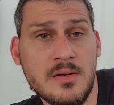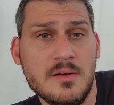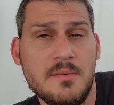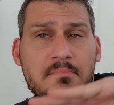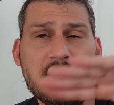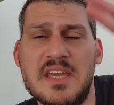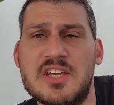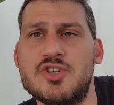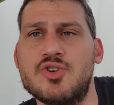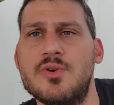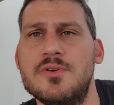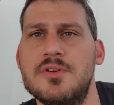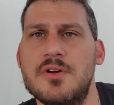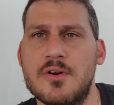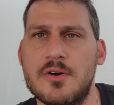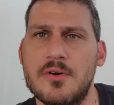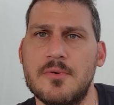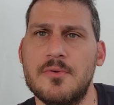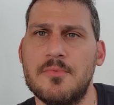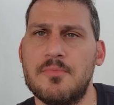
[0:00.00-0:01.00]
make sure
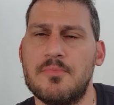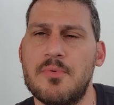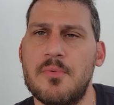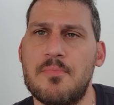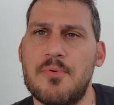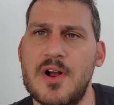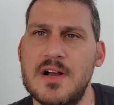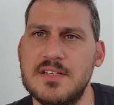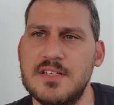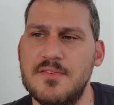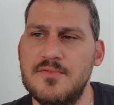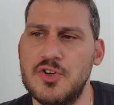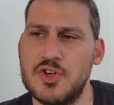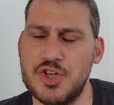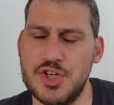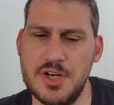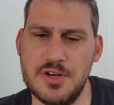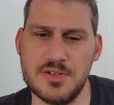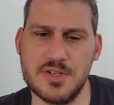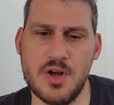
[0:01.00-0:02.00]
your price of your
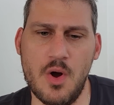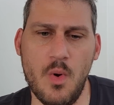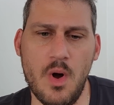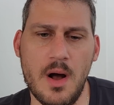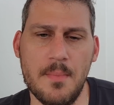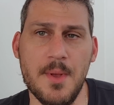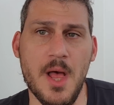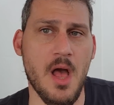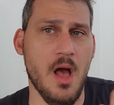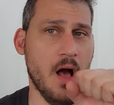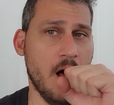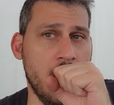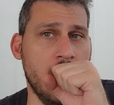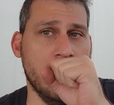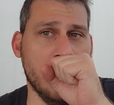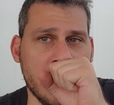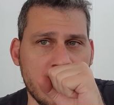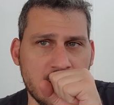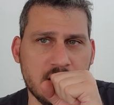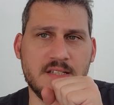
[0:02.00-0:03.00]
shares go up.
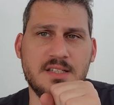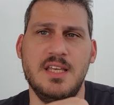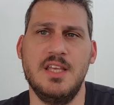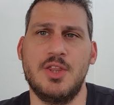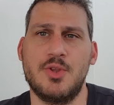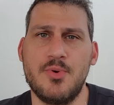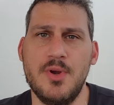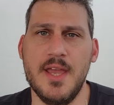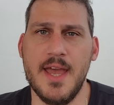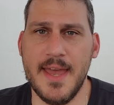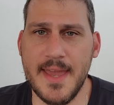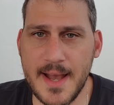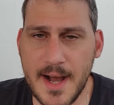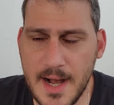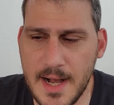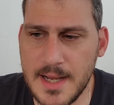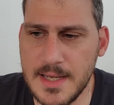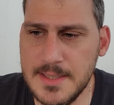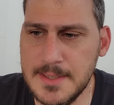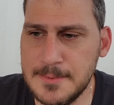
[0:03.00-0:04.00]
C3
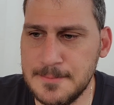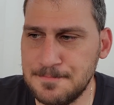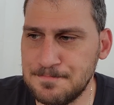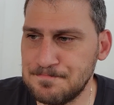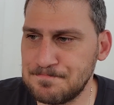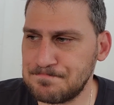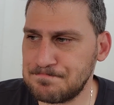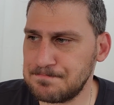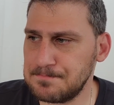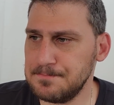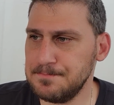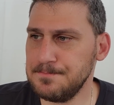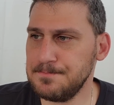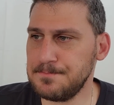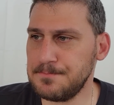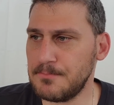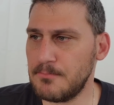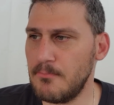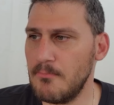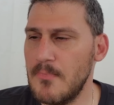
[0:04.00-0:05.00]
AI.
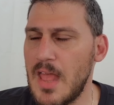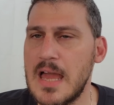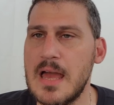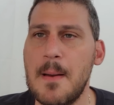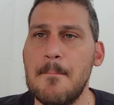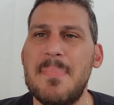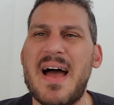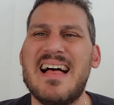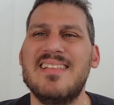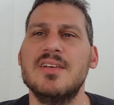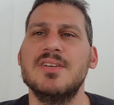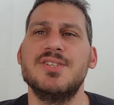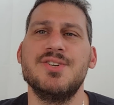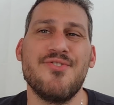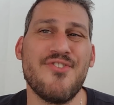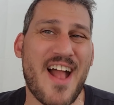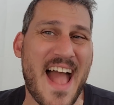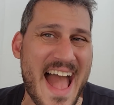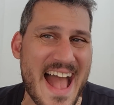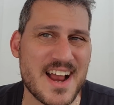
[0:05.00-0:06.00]

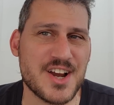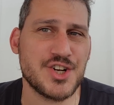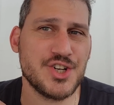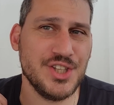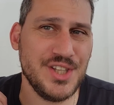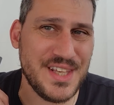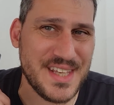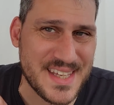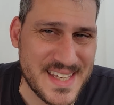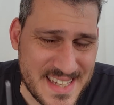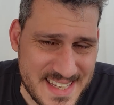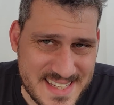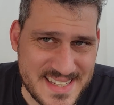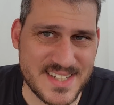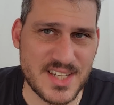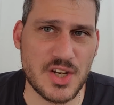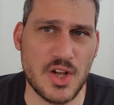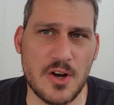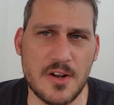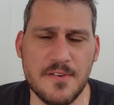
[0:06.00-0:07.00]
Palantir actually is
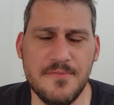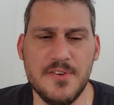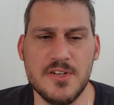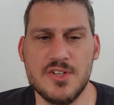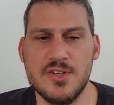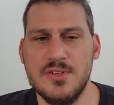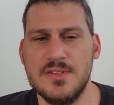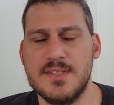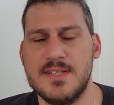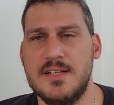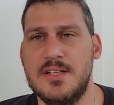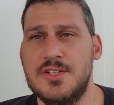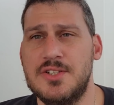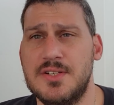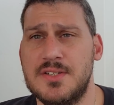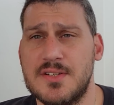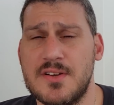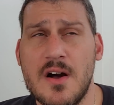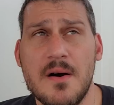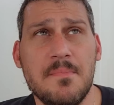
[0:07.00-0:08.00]
an artificial
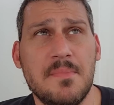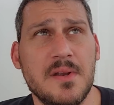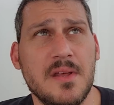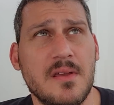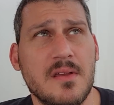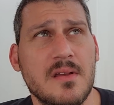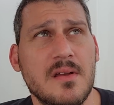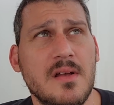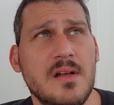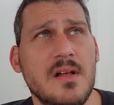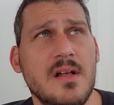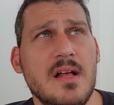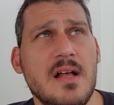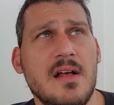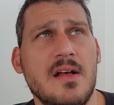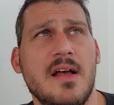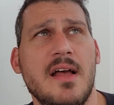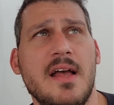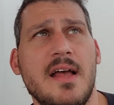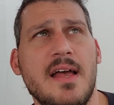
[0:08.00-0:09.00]
intelligence company.
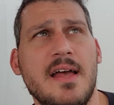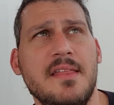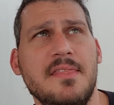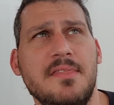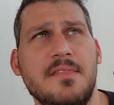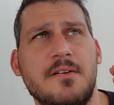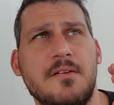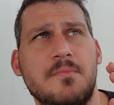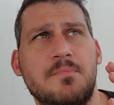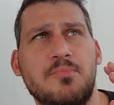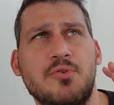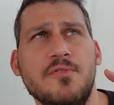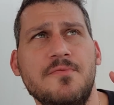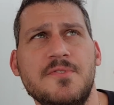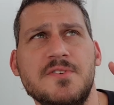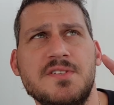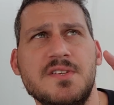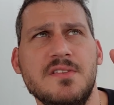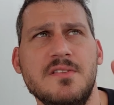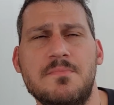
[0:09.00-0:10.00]
And the proof
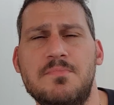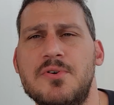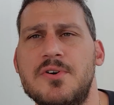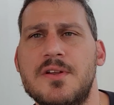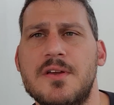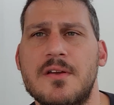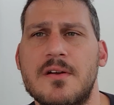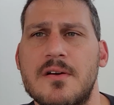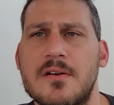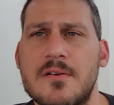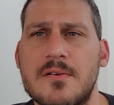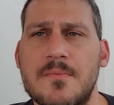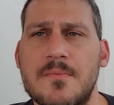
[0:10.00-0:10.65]
is in the pudding.